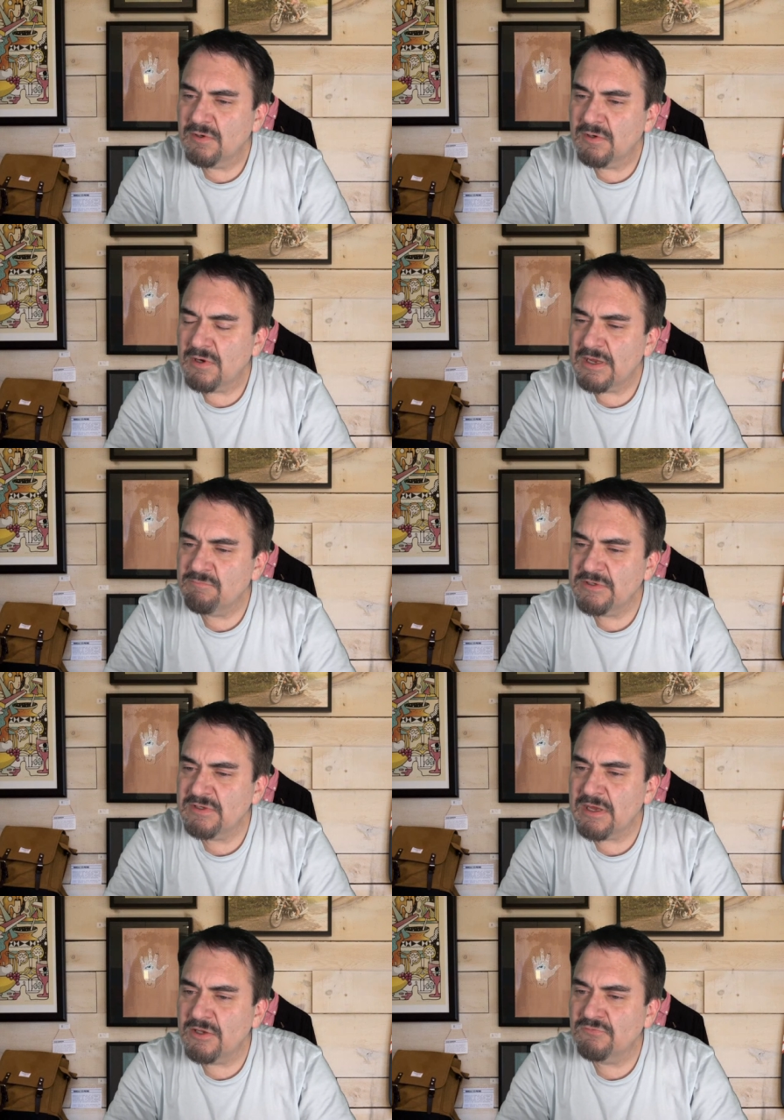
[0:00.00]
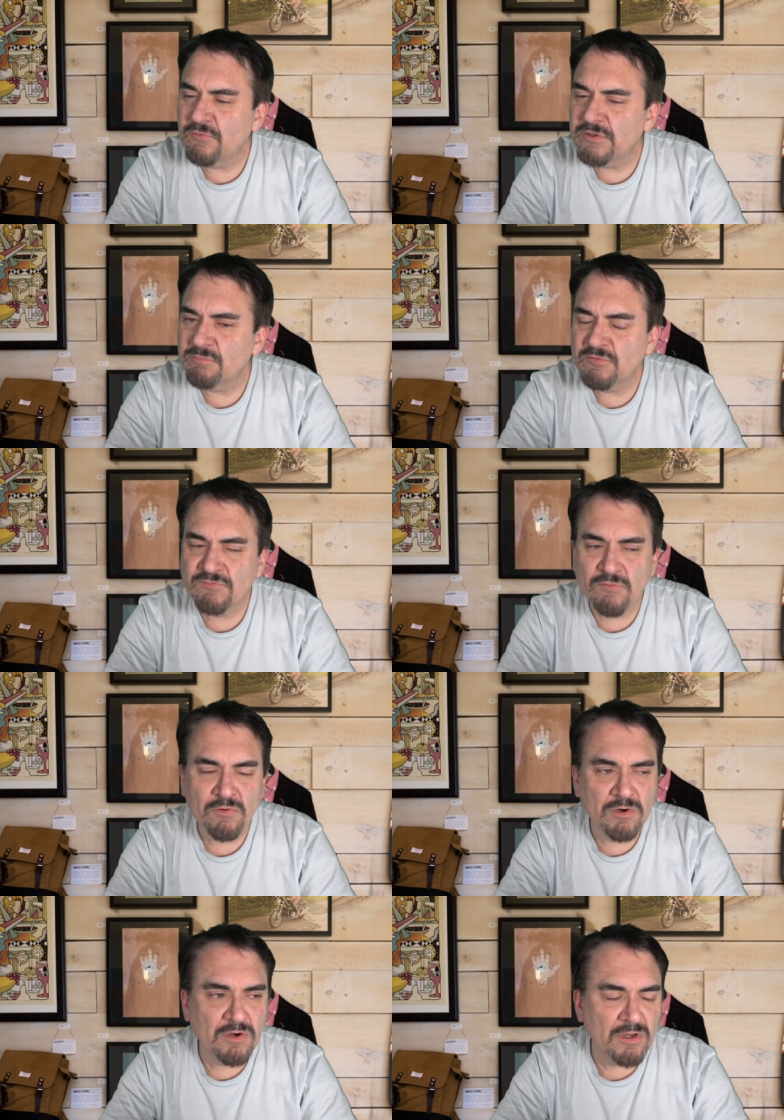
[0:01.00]
I have been to California
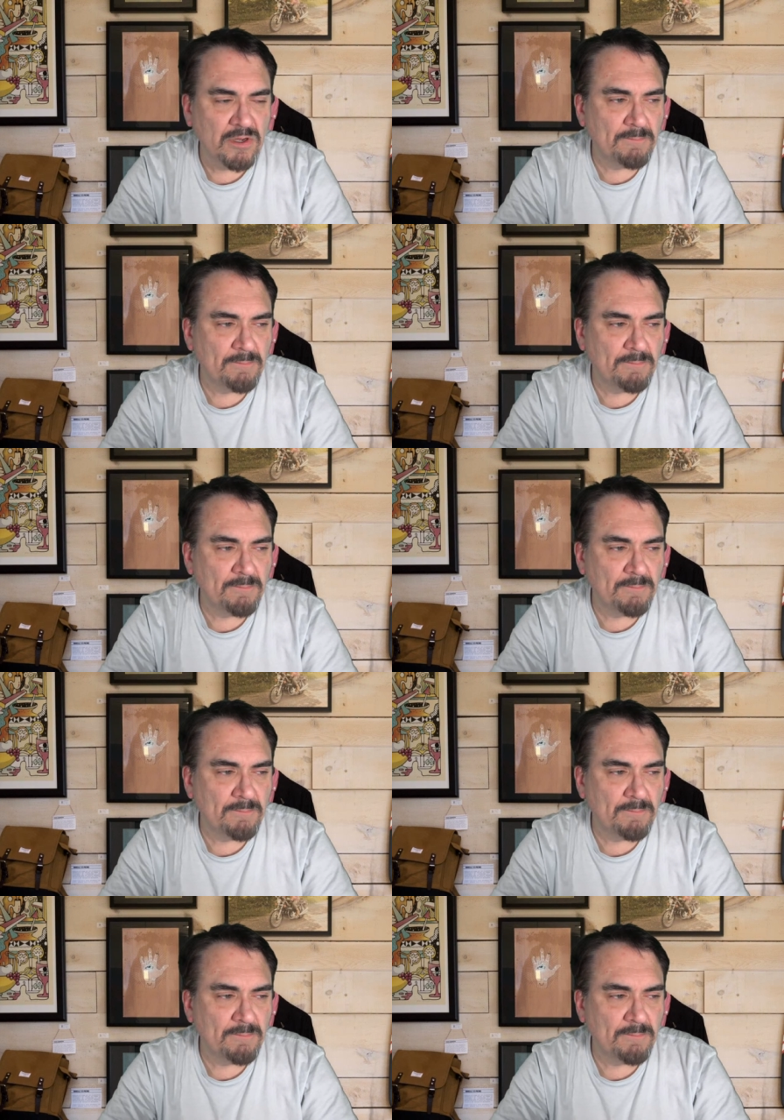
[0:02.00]
before.